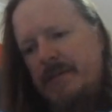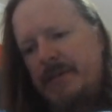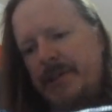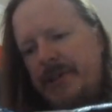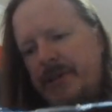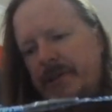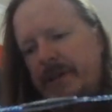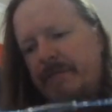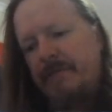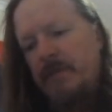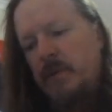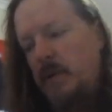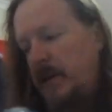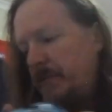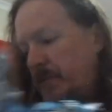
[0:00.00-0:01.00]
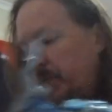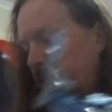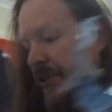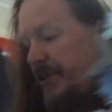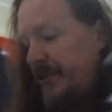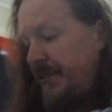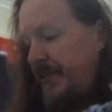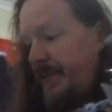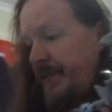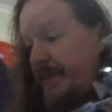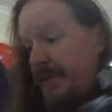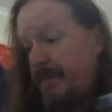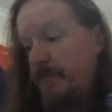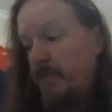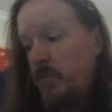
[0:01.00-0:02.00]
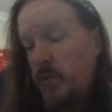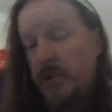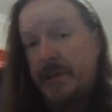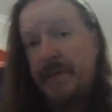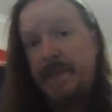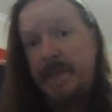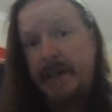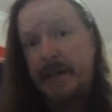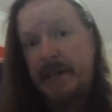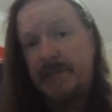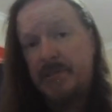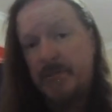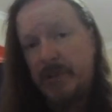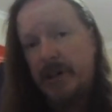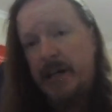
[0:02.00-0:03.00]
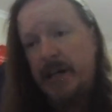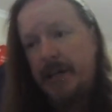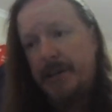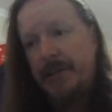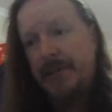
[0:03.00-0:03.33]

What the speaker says: you know, everyone wanted this, right?